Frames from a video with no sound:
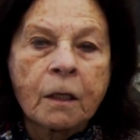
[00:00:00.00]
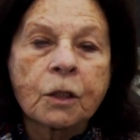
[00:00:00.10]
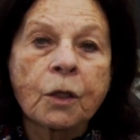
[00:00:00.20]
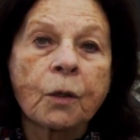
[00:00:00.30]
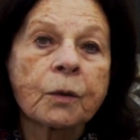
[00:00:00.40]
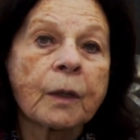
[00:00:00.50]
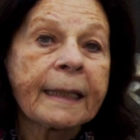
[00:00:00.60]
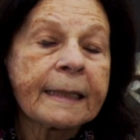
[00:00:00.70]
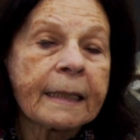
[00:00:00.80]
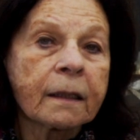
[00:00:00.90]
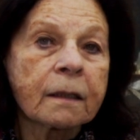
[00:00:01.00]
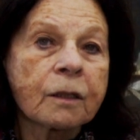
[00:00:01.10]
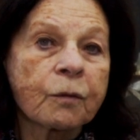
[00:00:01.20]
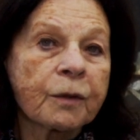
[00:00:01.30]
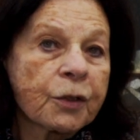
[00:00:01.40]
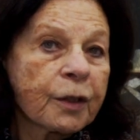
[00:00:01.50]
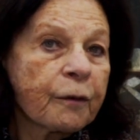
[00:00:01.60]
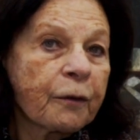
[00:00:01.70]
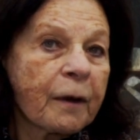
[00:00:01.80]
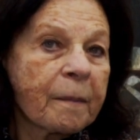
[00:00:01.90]
So Daniel is originally
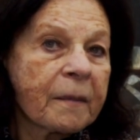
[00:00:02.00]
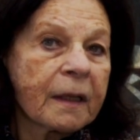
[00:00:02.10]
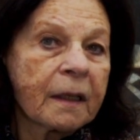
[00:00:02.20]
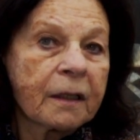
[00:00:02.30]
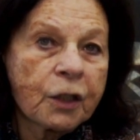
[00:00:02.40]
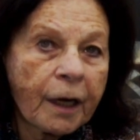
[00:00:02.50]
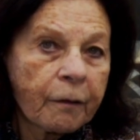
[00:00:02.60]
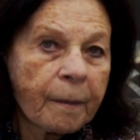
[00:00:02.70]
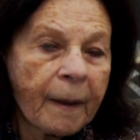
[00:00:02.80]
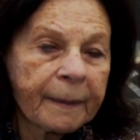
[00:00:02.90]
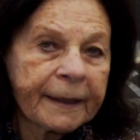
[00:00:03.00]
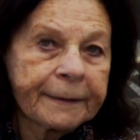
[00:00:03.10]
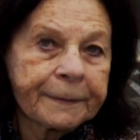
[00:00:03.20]
from the Czech Republic.